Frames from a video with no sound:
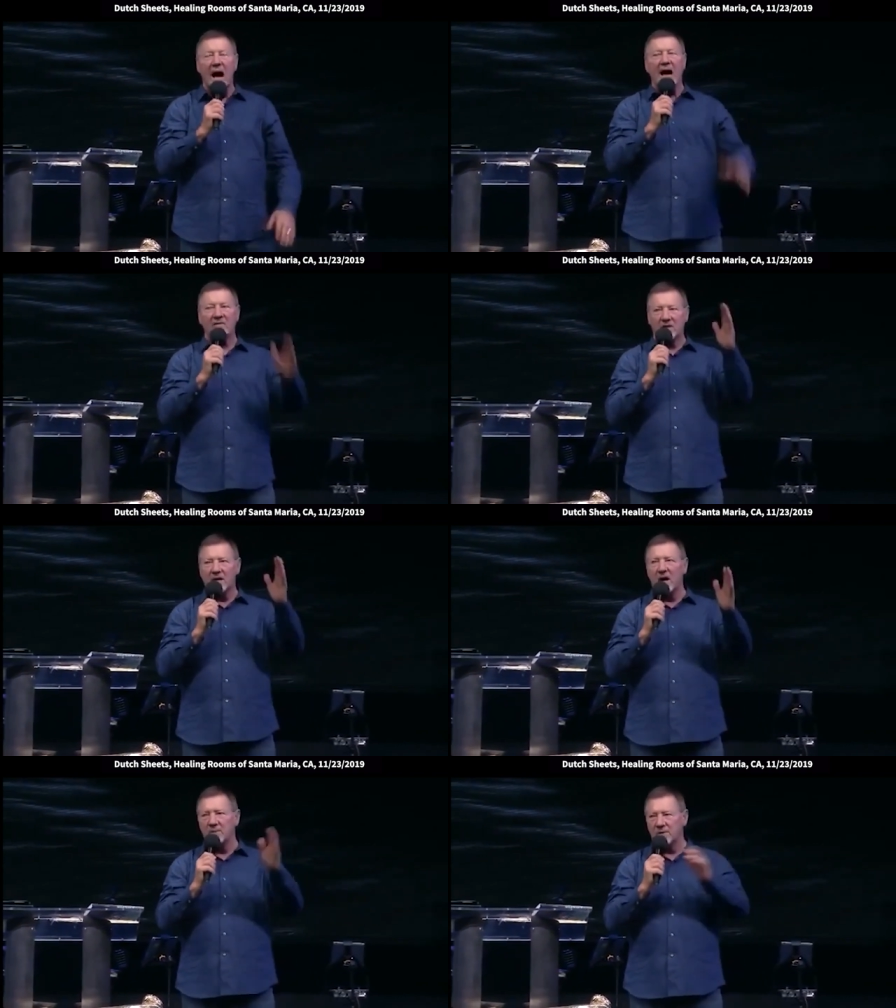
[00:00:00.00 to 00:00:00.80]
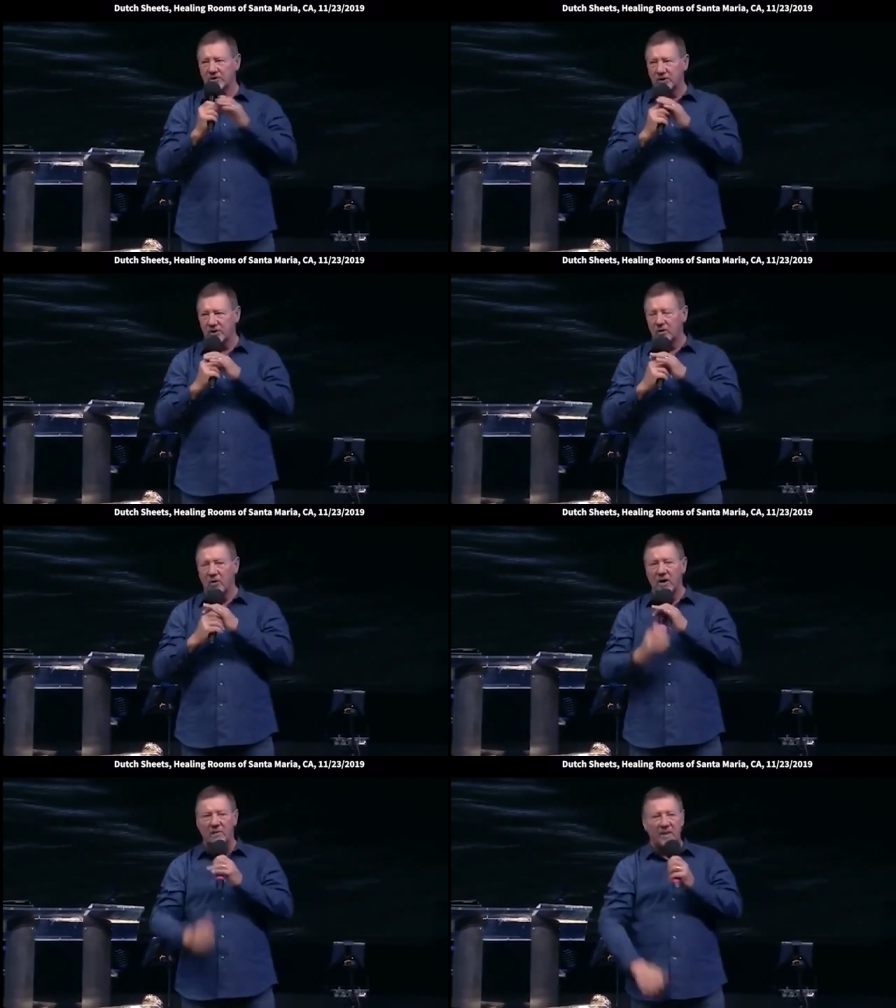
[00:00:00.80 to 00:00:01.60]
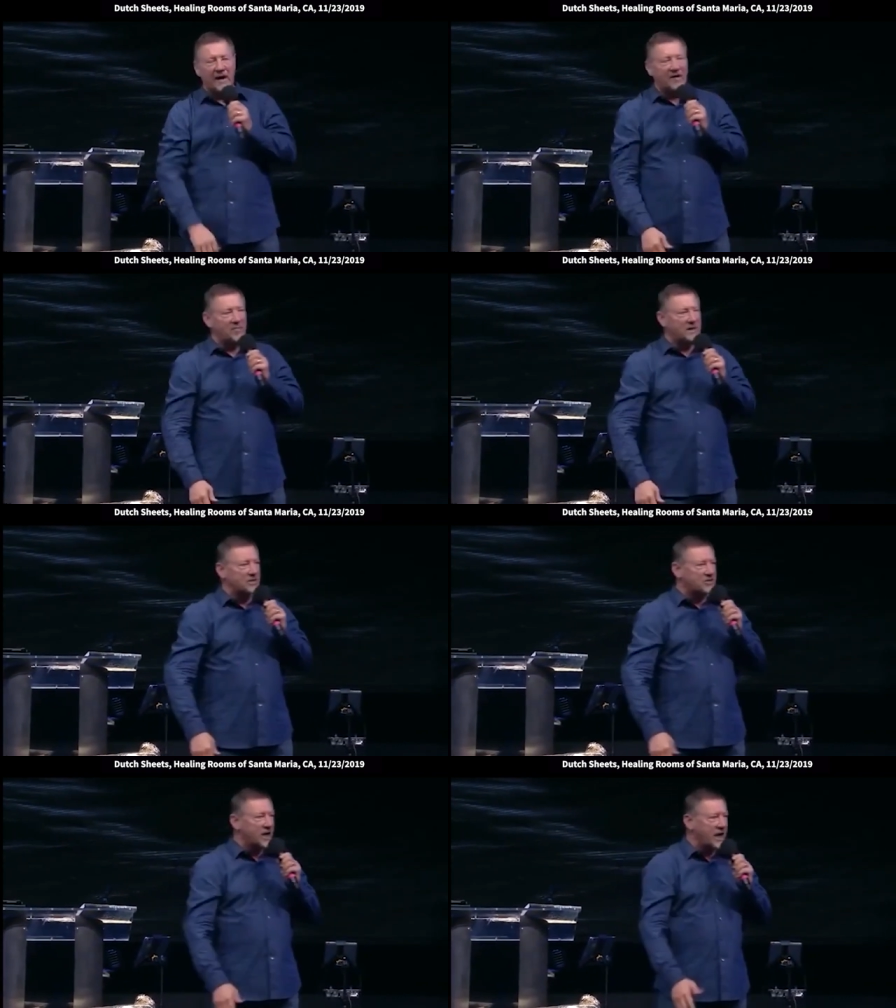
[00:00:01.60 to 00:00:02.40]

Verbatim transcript: I have accomplished it. Or he may have been